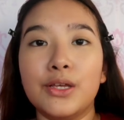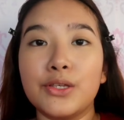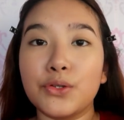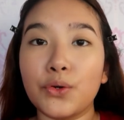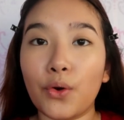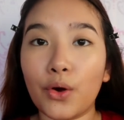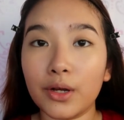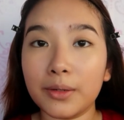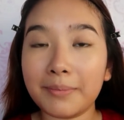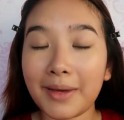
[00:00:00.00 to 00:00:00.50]

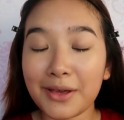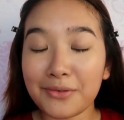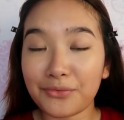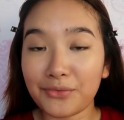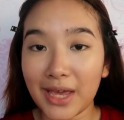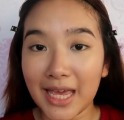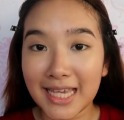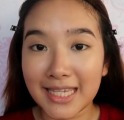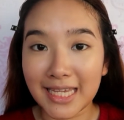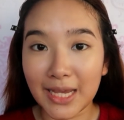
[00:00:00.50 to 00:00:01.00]
So on my
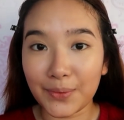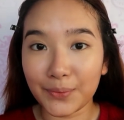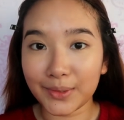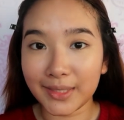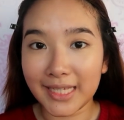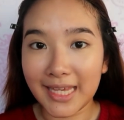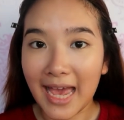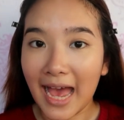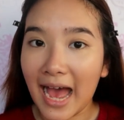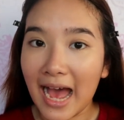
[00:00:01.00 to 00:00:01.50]
face, I
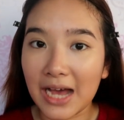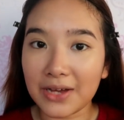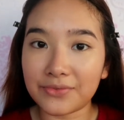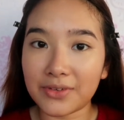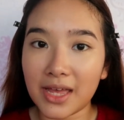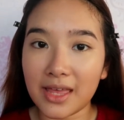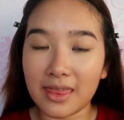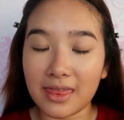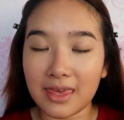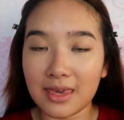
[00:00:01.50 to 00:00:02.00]
only have
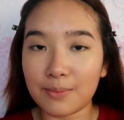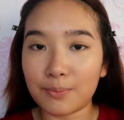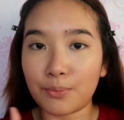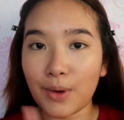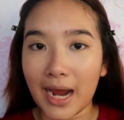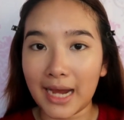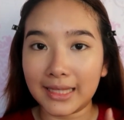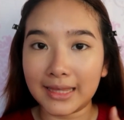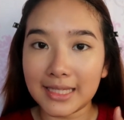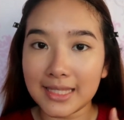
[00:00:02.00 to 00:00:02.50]
the
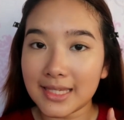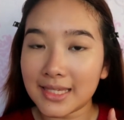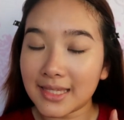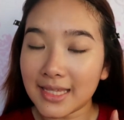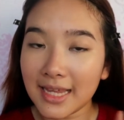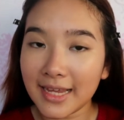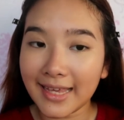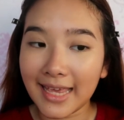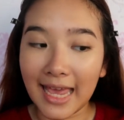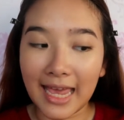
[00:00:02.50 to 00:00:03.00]
Brighten
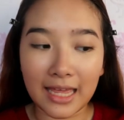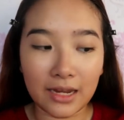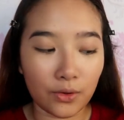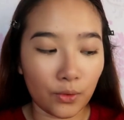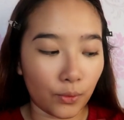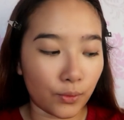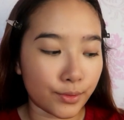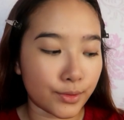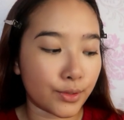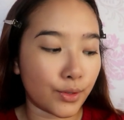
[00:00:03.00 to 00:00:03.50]
Stick and
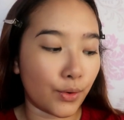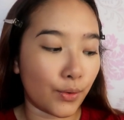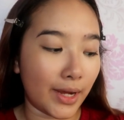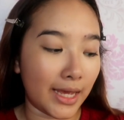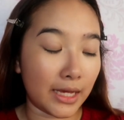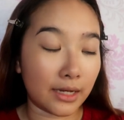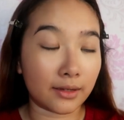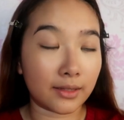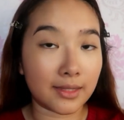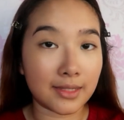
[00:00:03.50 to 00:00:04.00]
also
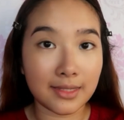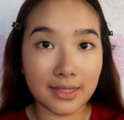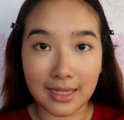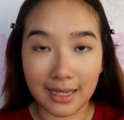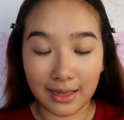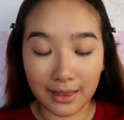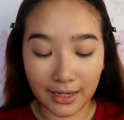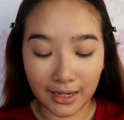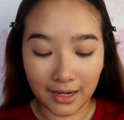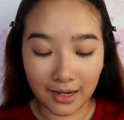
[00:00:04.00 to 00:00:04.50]
a
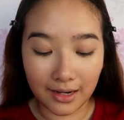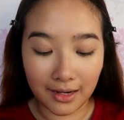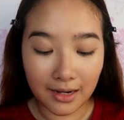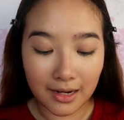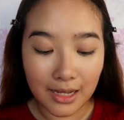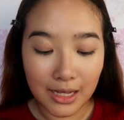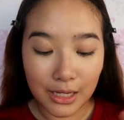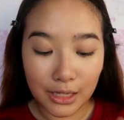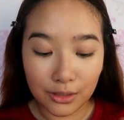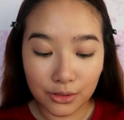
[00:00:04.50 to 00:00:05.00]
concealer.
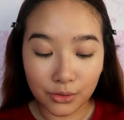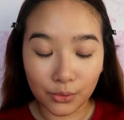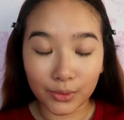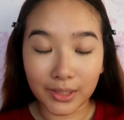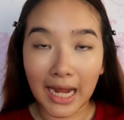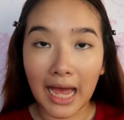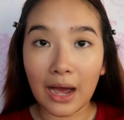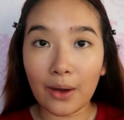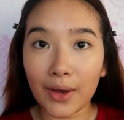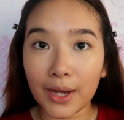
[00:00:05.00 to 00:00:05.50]
So
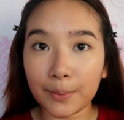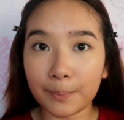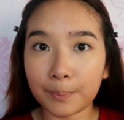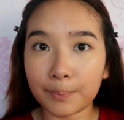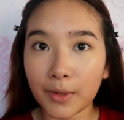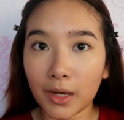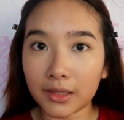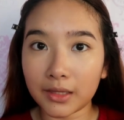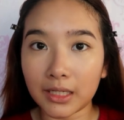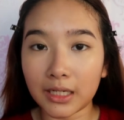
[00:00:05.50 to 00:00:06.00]
now
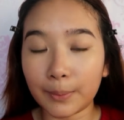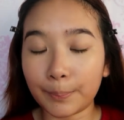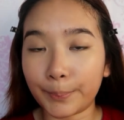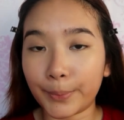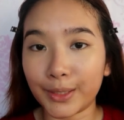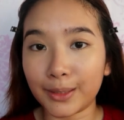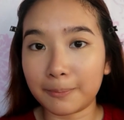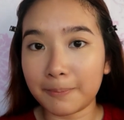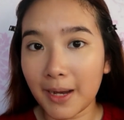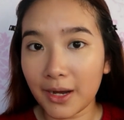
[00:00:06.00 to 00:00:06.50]
I'm not gonna
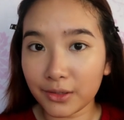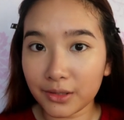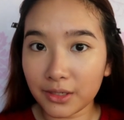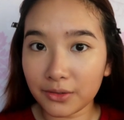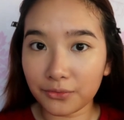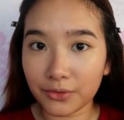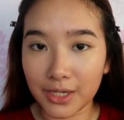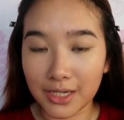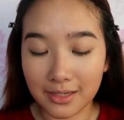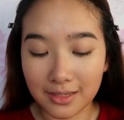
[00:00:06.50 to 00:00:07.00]
put
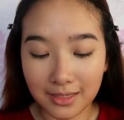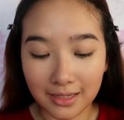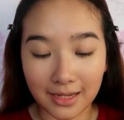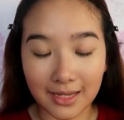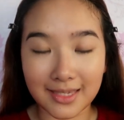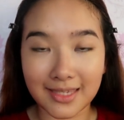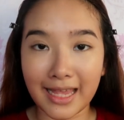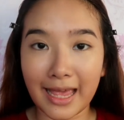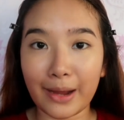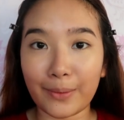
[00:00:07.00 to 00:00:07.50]
powder first
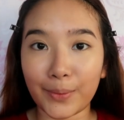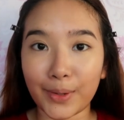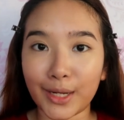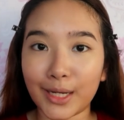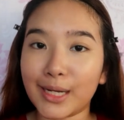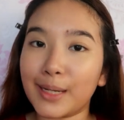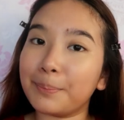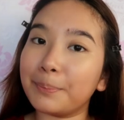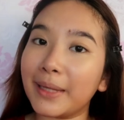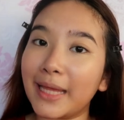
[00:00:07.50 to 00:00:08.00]
because we're
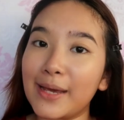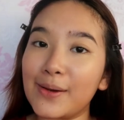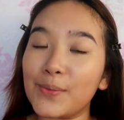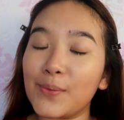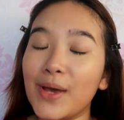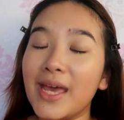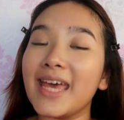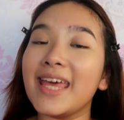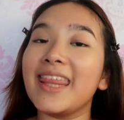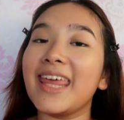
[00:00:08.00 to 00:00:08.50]
gonna play
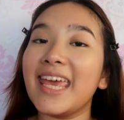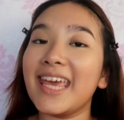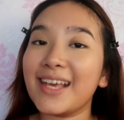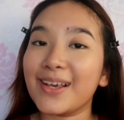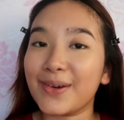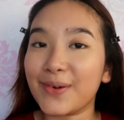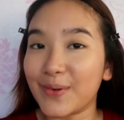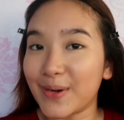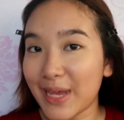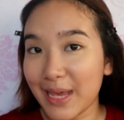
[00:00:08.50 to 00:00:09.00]
with a
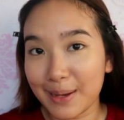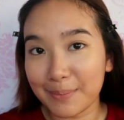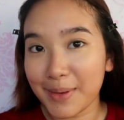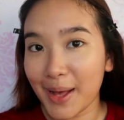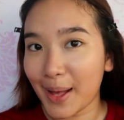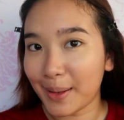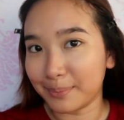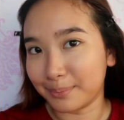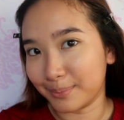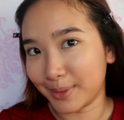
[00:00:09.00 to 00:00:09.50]

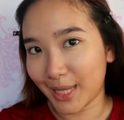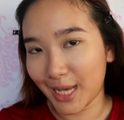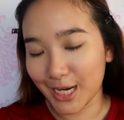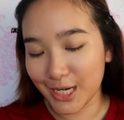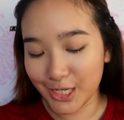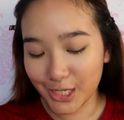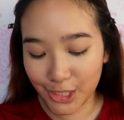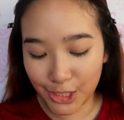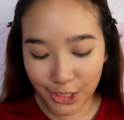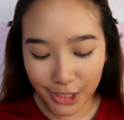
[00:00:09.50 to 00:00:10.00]
cream
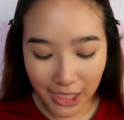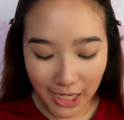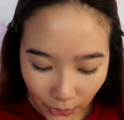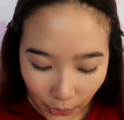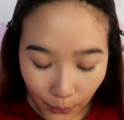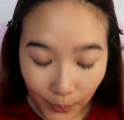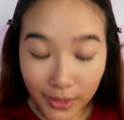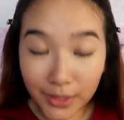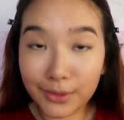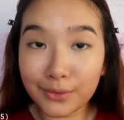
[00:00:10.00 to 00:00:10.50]
blush.
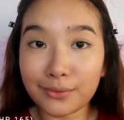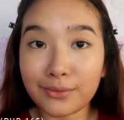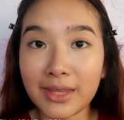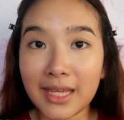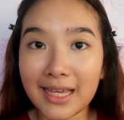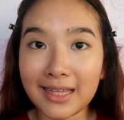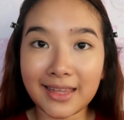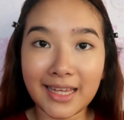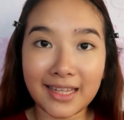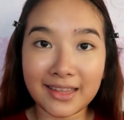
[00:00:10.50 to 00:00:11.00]
So one of
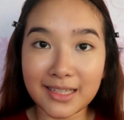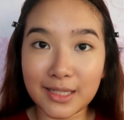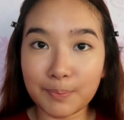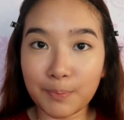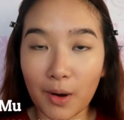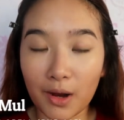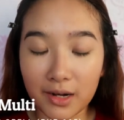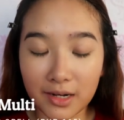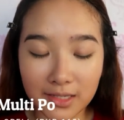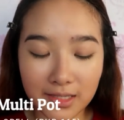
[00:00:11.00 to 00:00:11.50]
the latest
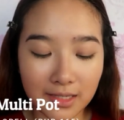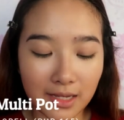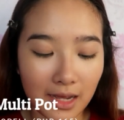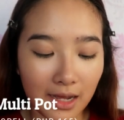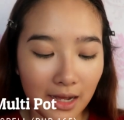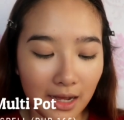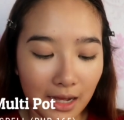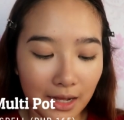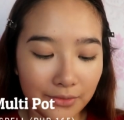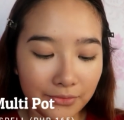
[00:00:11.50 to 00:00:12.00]
products
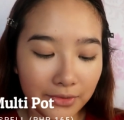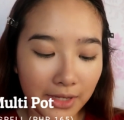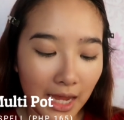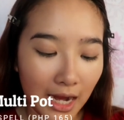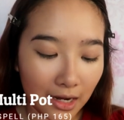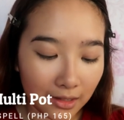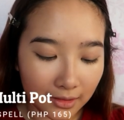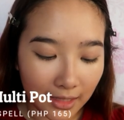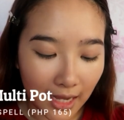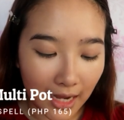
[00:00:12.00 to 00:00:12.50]
of
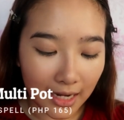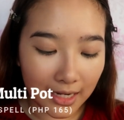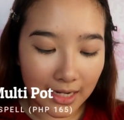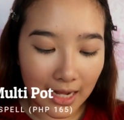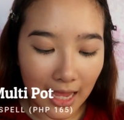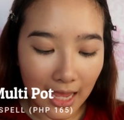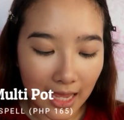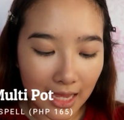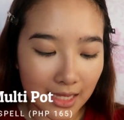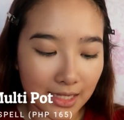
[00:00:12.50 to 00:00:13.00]

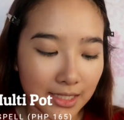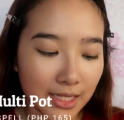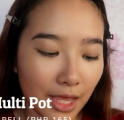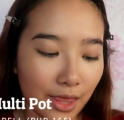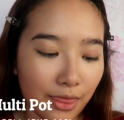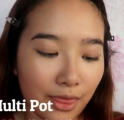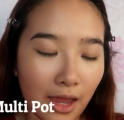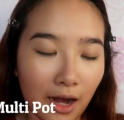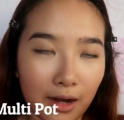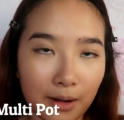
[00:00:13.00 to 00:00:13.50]
Careline is
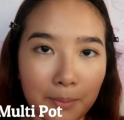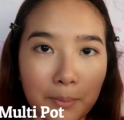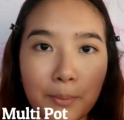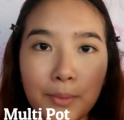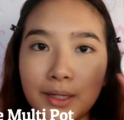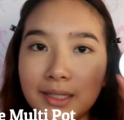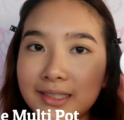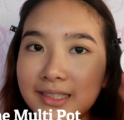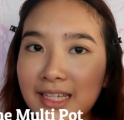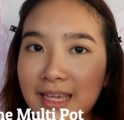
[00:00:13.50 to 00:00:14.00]
their
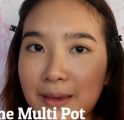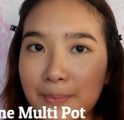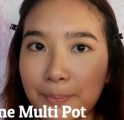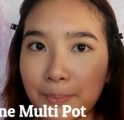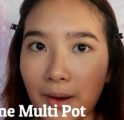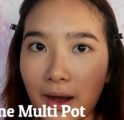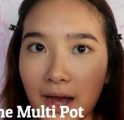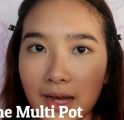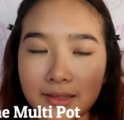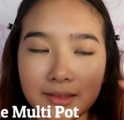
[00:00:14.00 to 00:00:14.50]

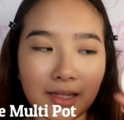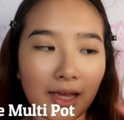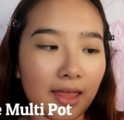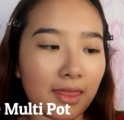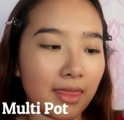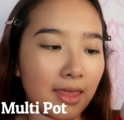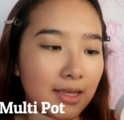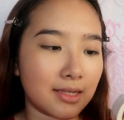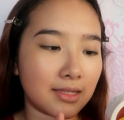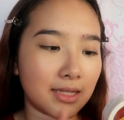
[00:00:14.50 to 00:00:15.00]
Multipot.
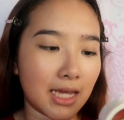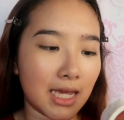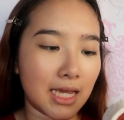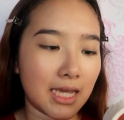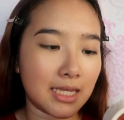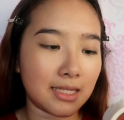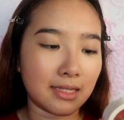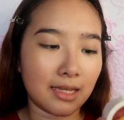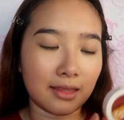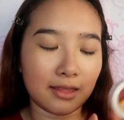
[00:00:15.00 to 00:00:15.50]
This
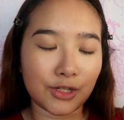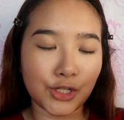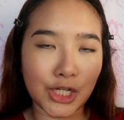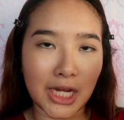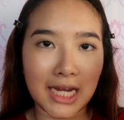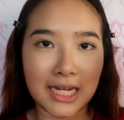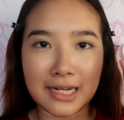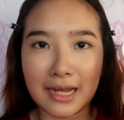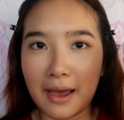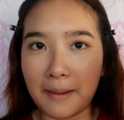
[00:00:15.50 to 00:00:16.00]
is in the
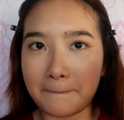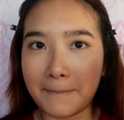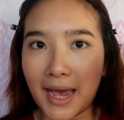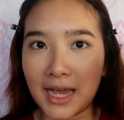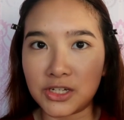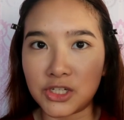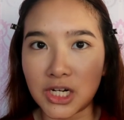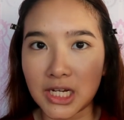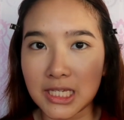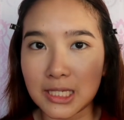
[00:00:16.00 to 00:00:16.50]
shade
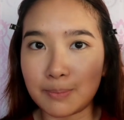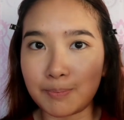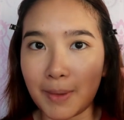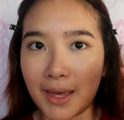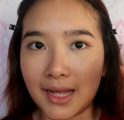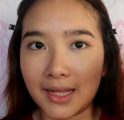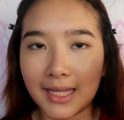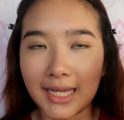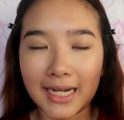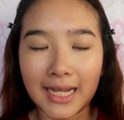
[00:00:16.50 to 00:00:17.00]
Magic
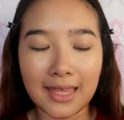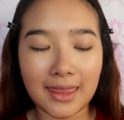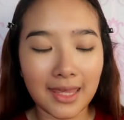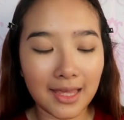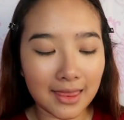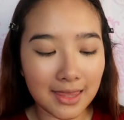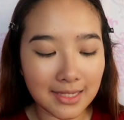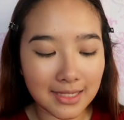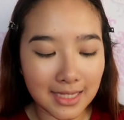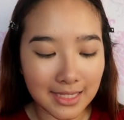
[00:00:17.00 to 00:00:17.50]
Spell, and I
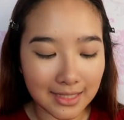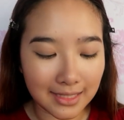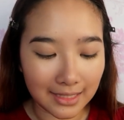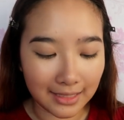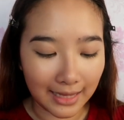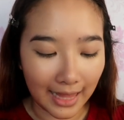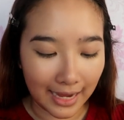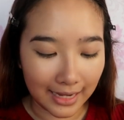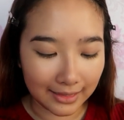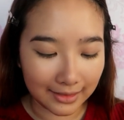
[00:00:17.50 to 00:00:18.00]
think this is
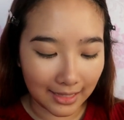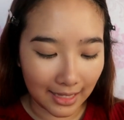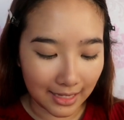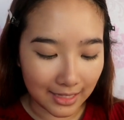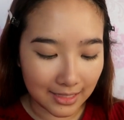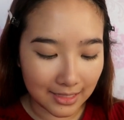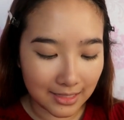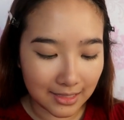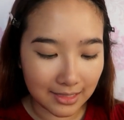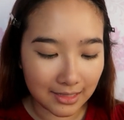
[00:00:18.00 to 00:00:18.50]
the
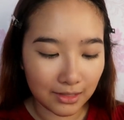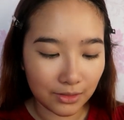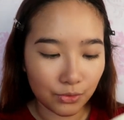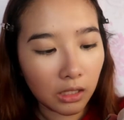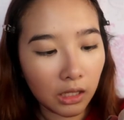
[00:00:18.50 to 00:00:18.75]
lightest.